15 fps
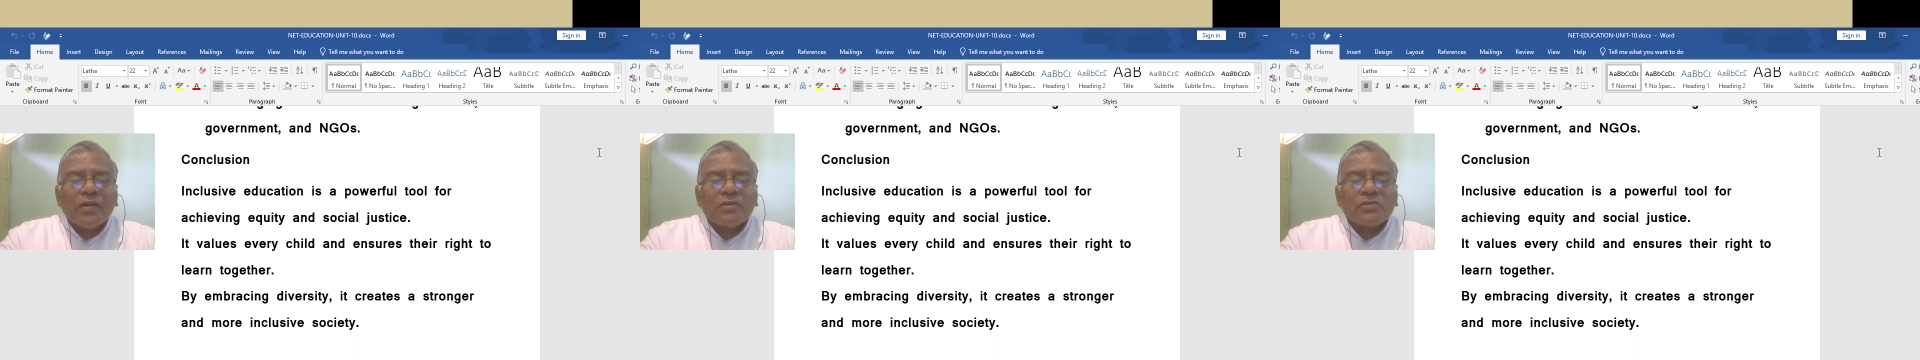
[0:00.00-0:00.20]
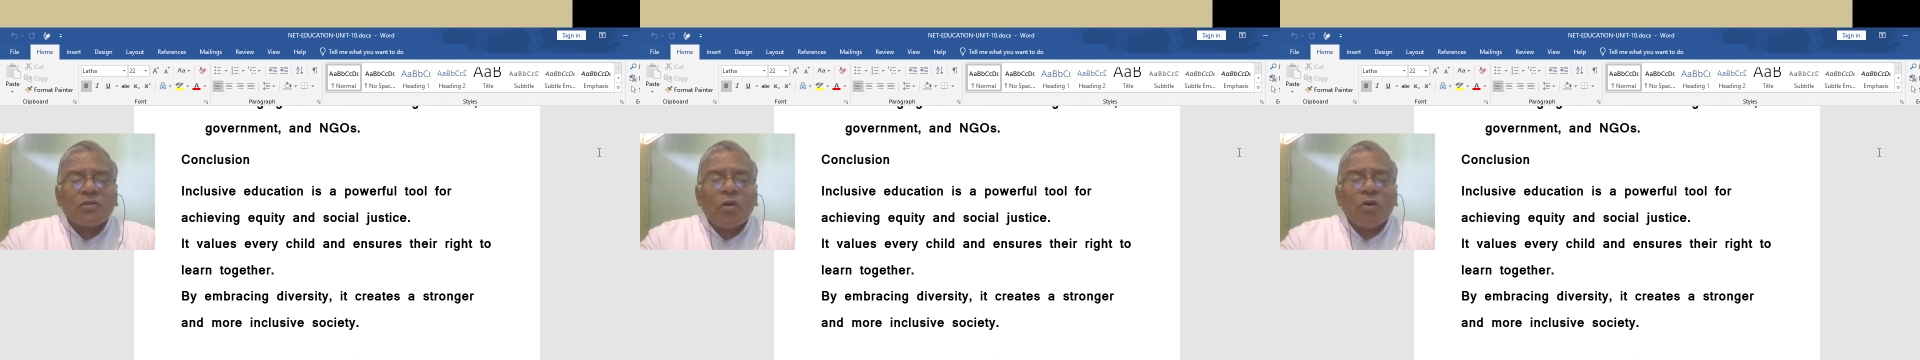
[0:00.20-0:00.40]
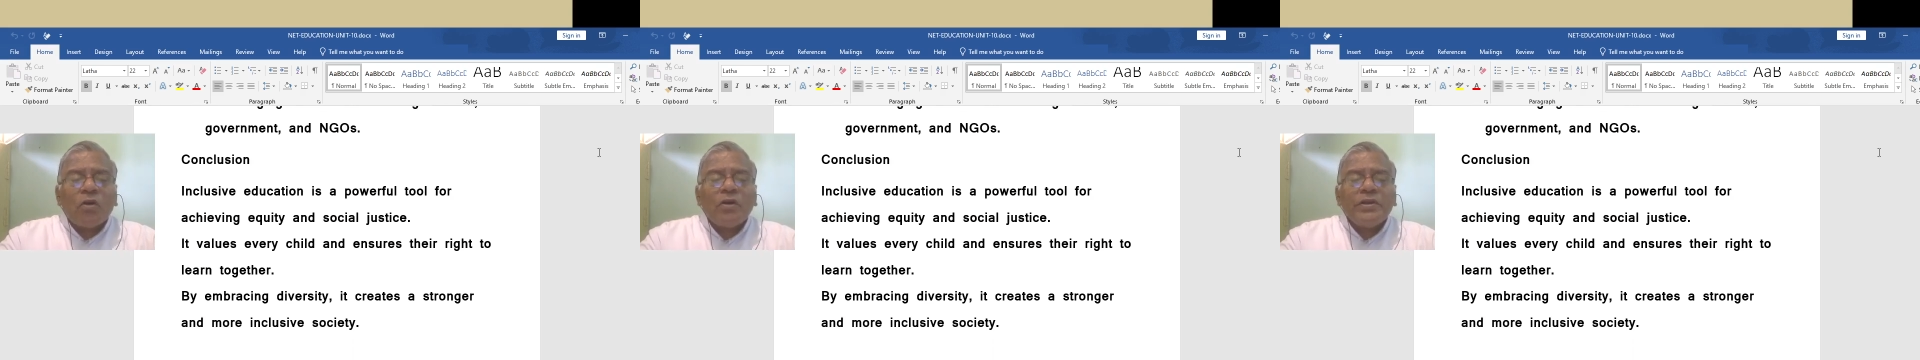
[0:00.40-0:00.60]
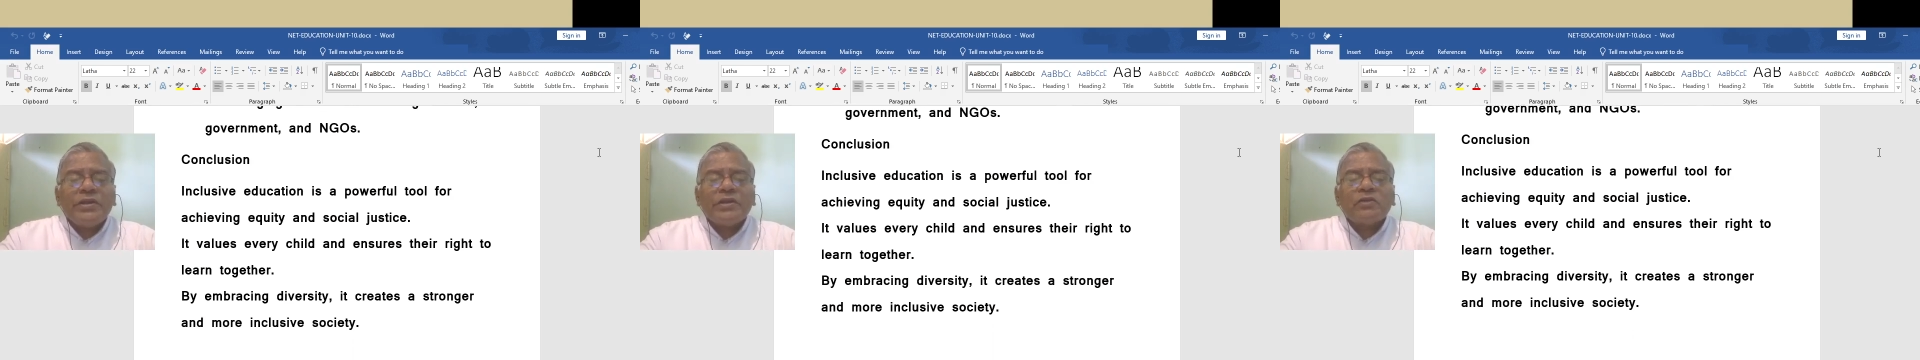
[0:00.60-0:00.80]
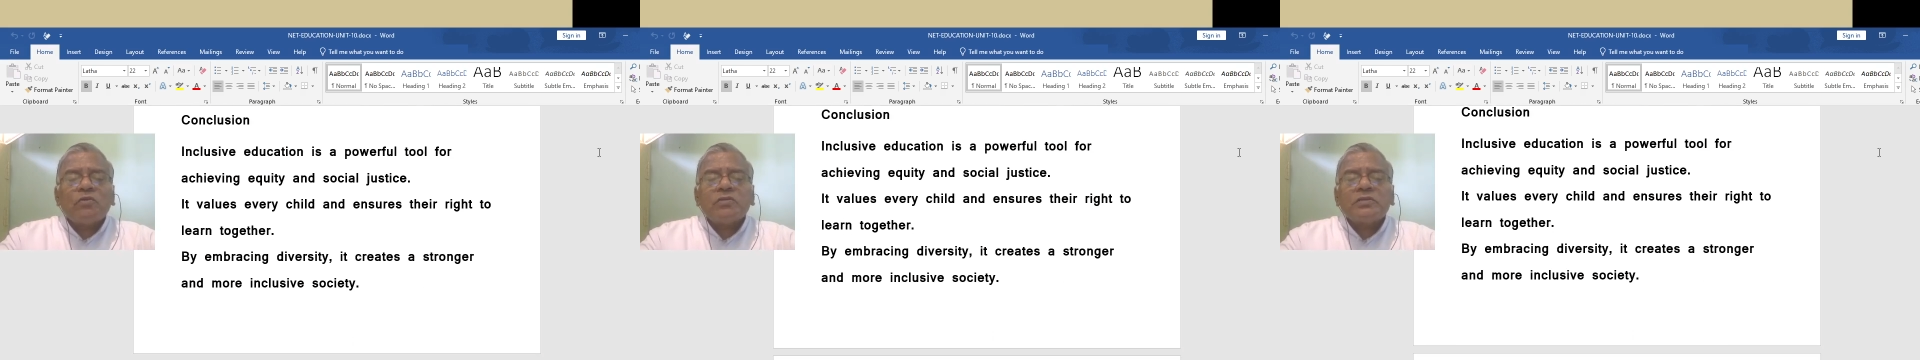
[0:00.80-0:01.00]
So,
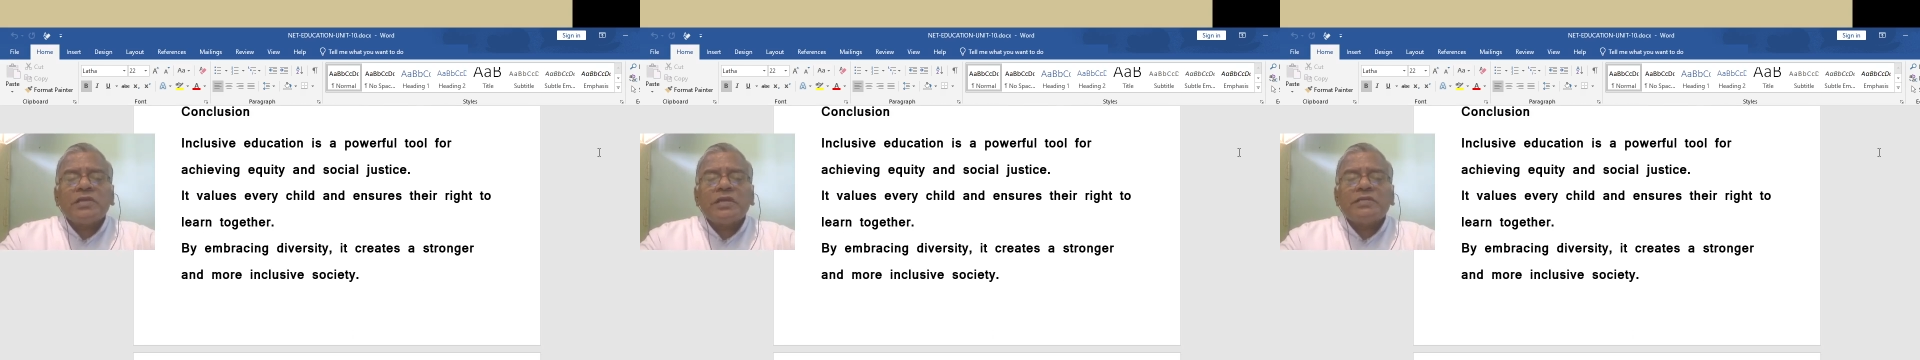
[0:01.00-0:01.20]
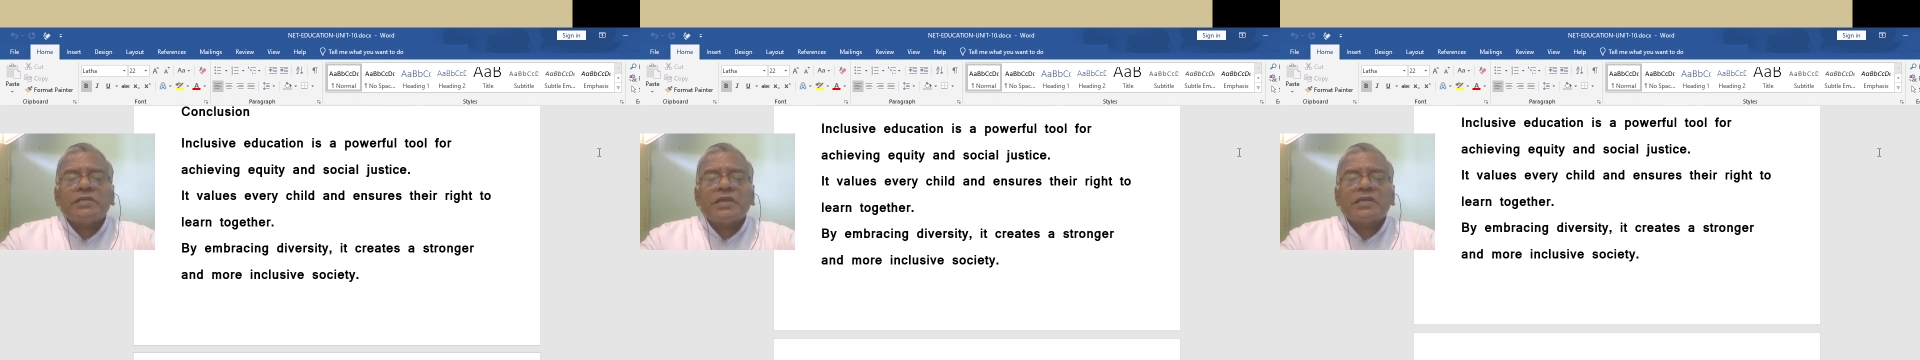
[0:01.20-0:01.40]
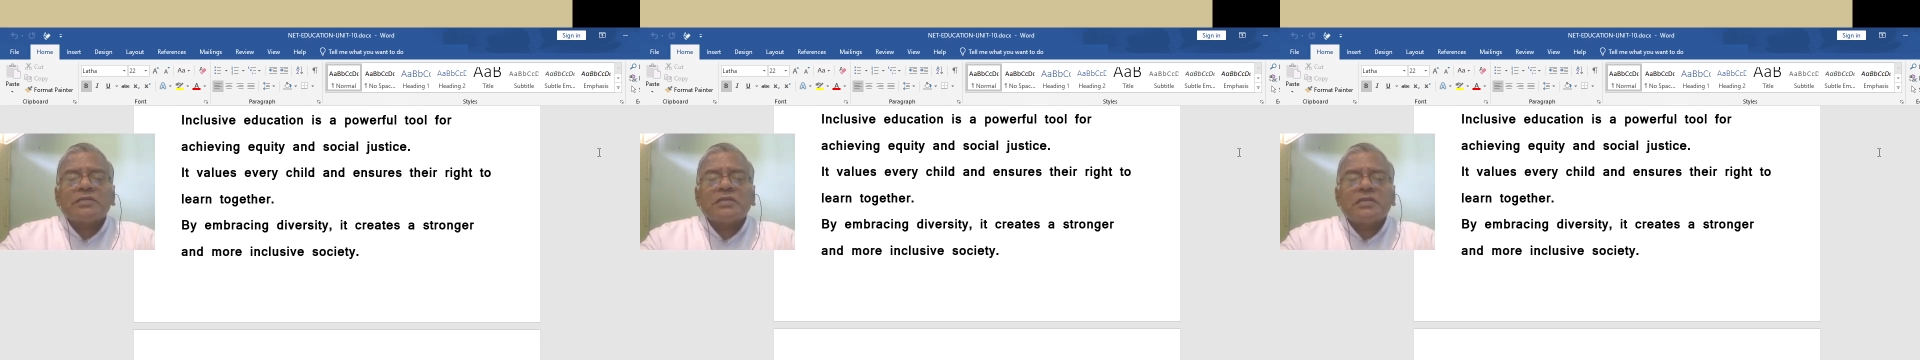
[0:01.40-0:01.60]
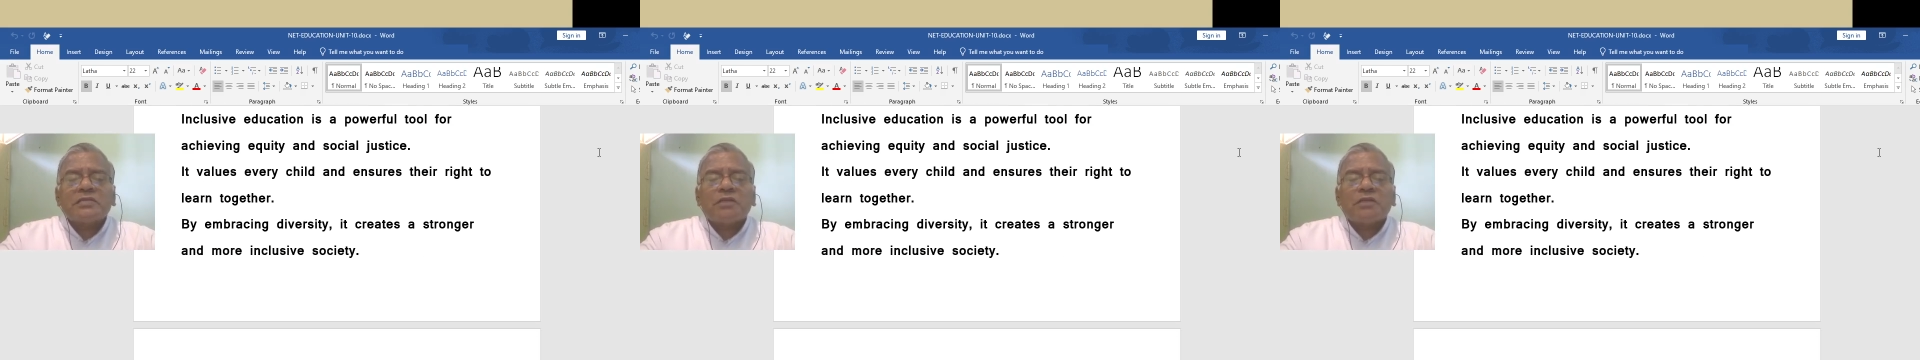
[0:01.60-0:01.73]
inclusive education